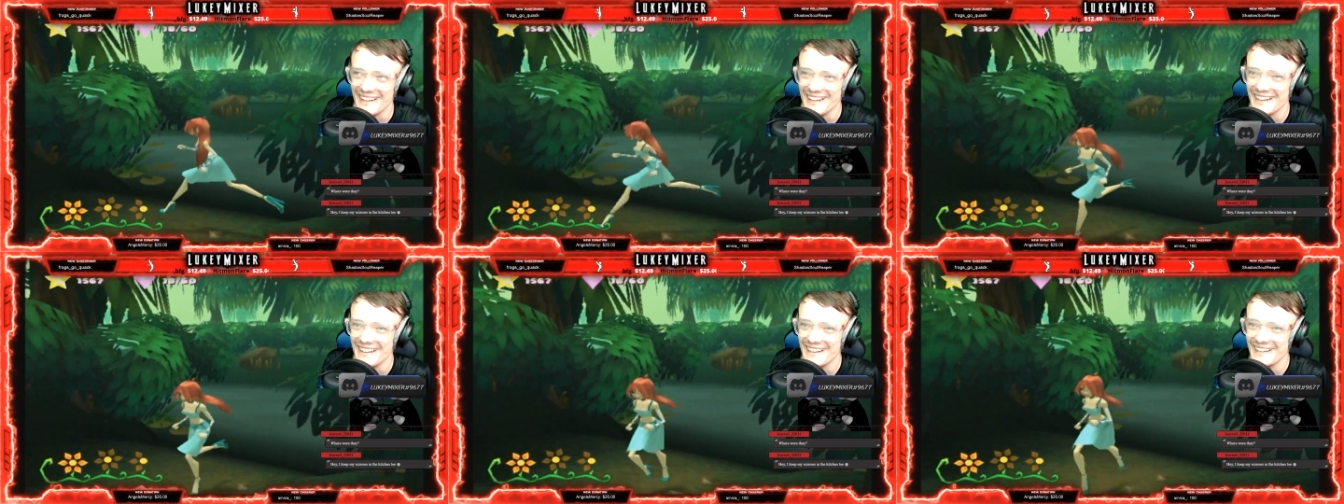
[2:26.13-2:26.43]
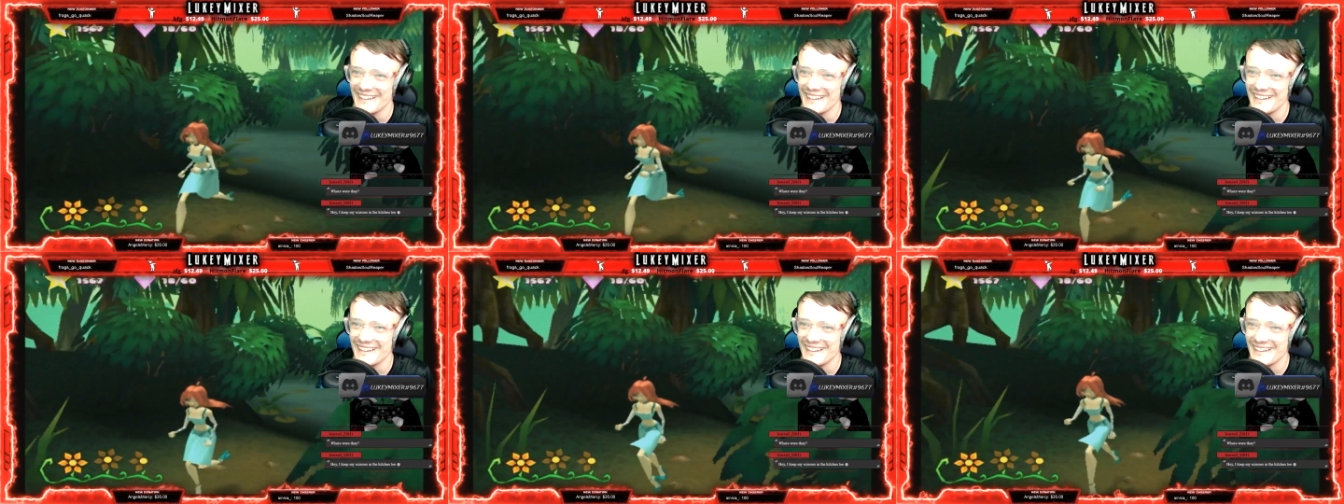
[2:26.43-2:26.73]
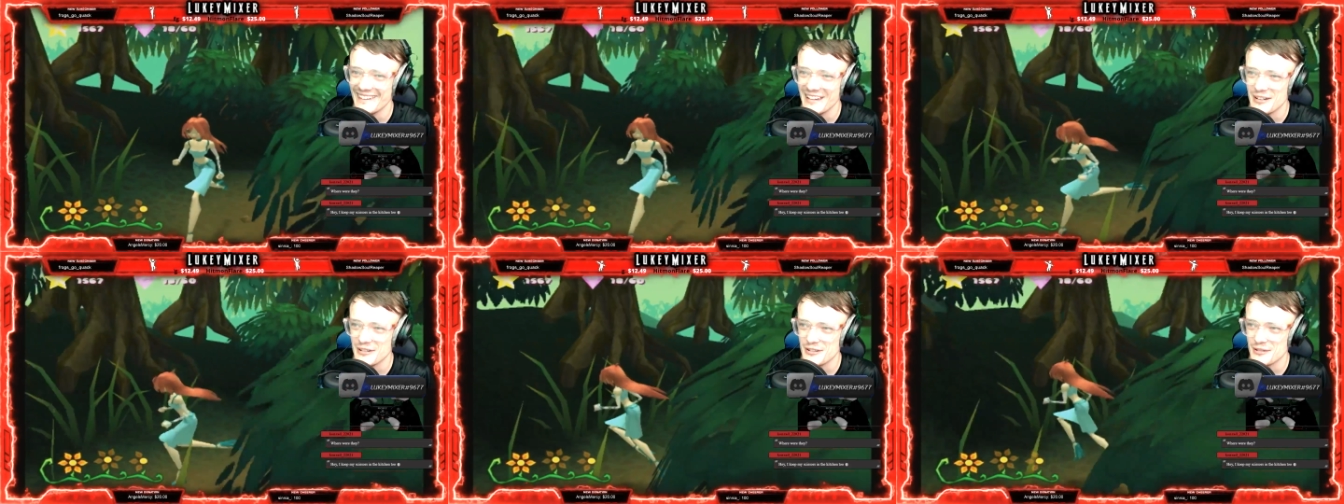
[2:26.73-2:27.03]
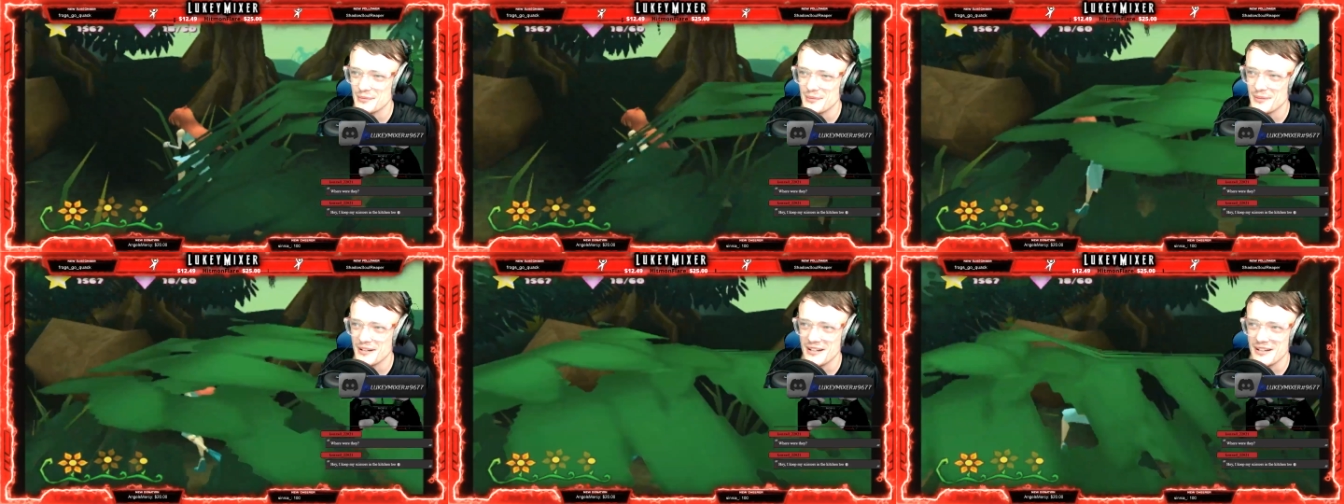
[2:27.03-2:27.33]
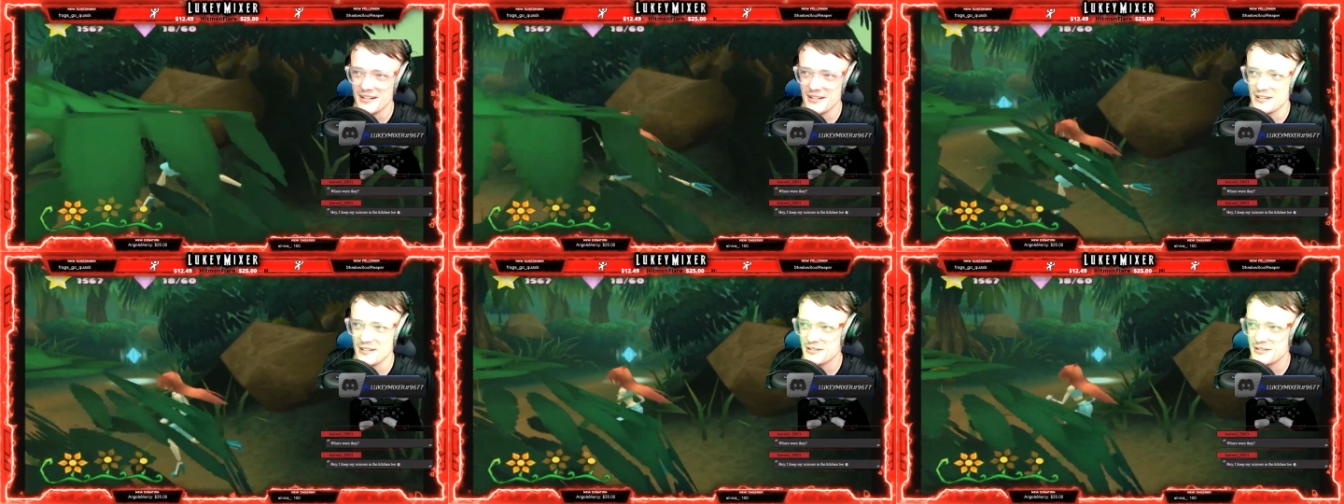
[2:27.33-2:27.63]
yeah, that was a, a
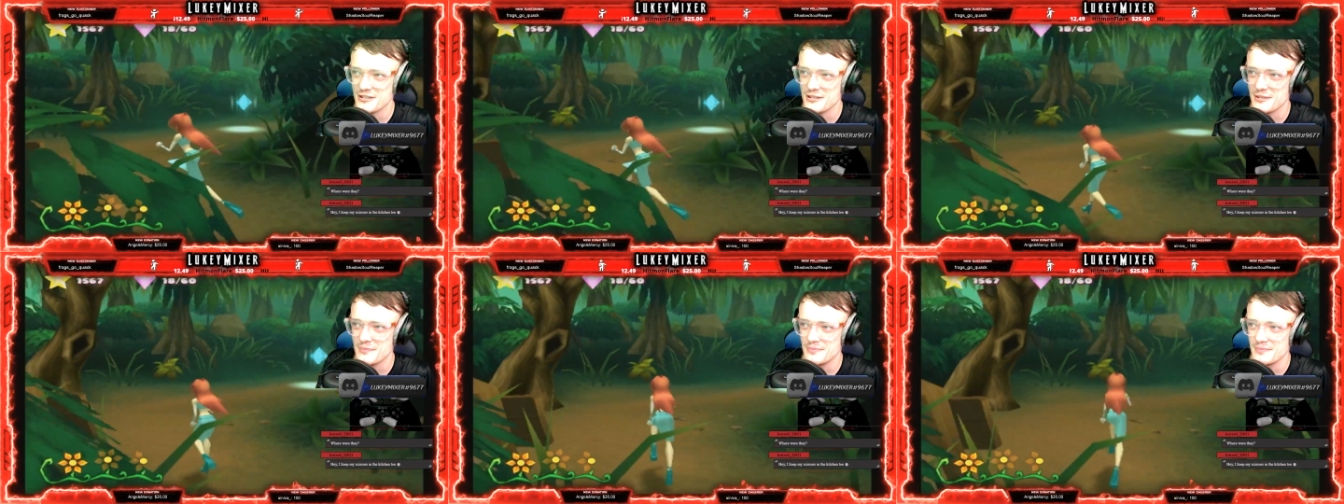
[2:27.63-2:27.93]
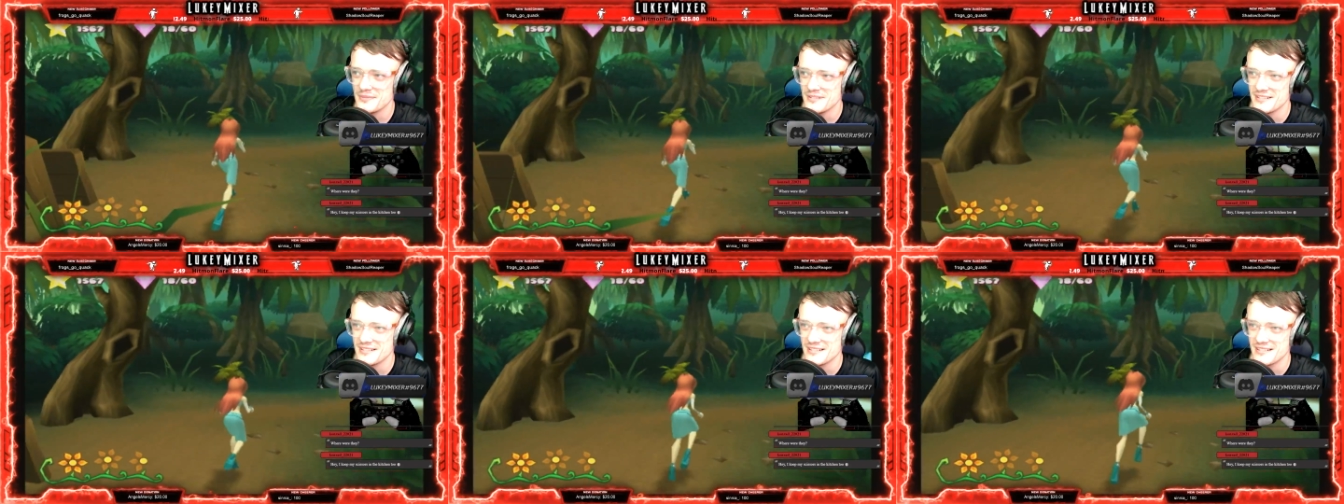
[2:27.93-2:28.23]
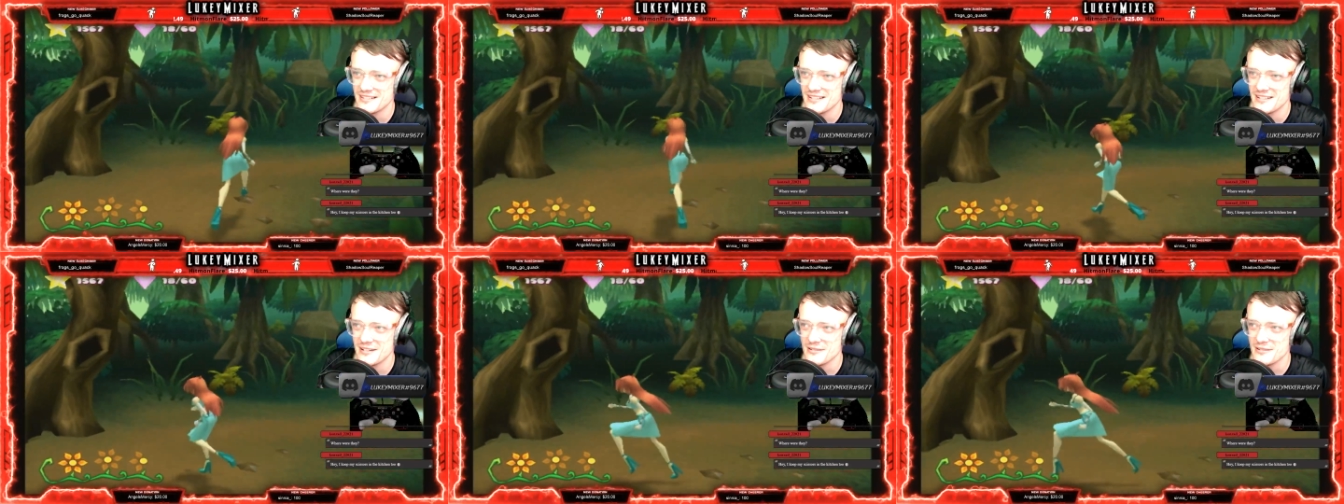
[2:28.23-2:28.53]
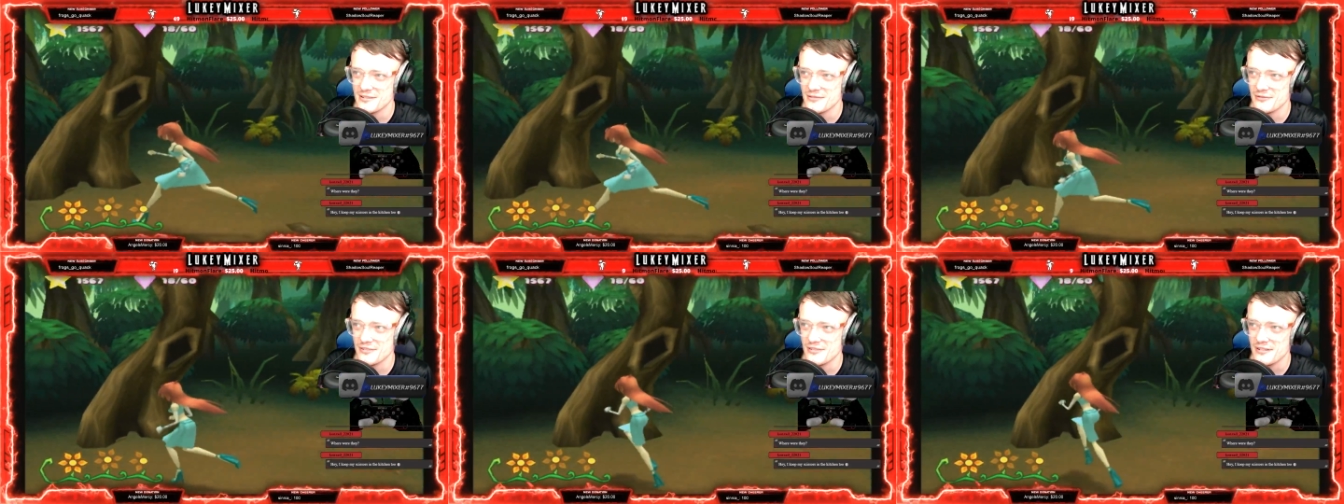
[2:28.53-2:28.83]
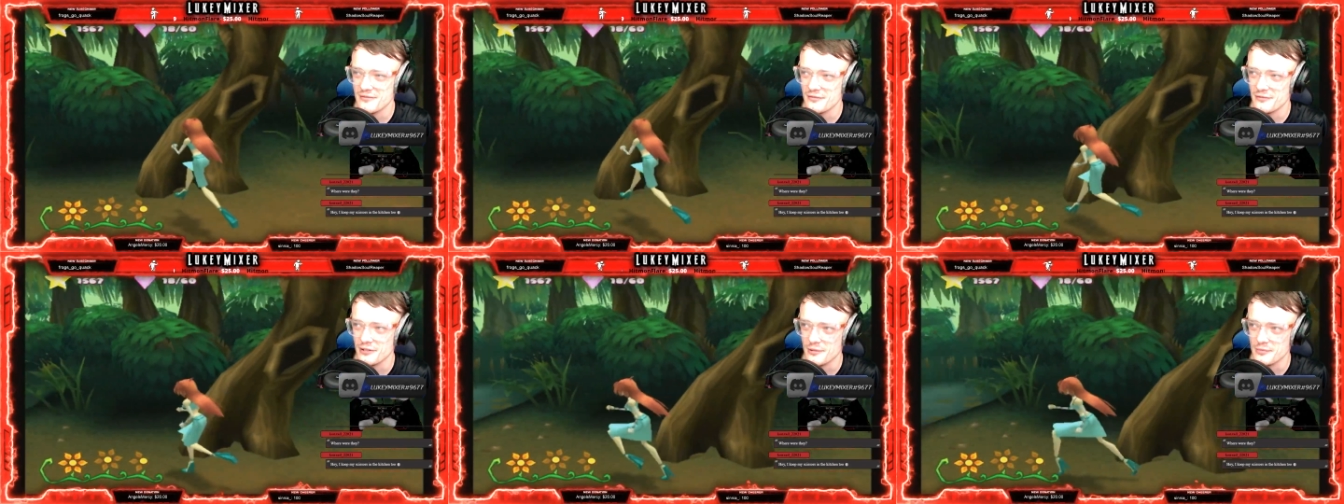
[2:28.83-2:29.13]
good jump. That was a flip
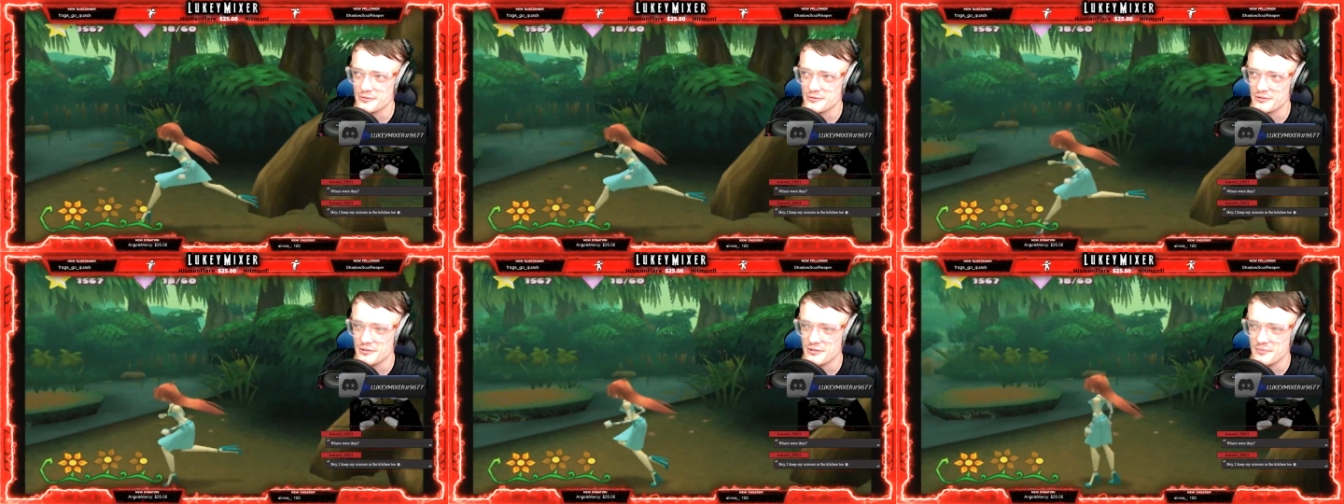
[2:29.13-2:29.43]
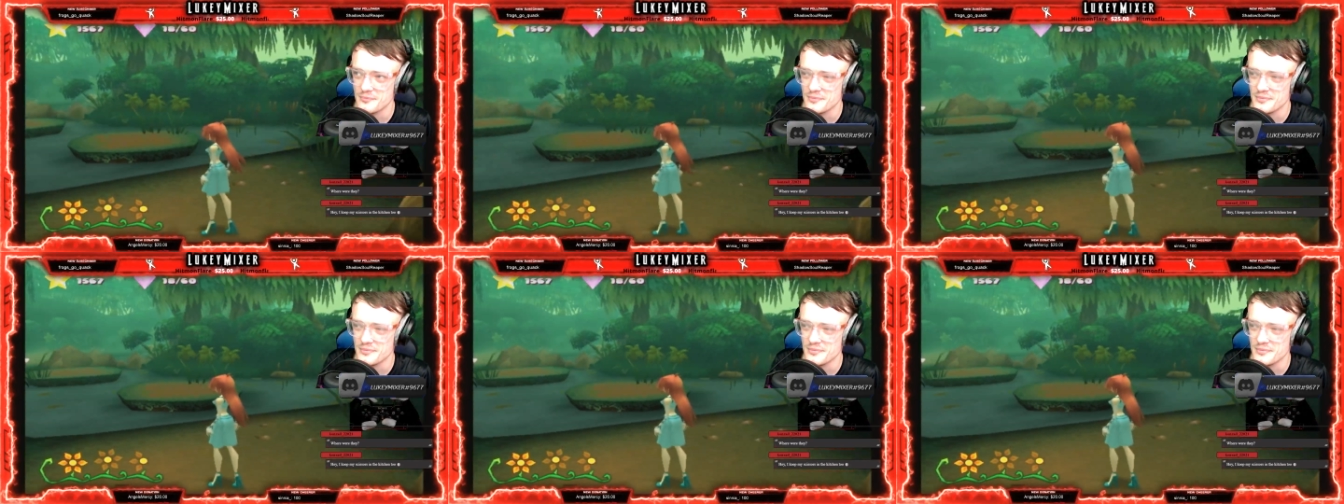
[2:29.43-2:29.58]
flop jump.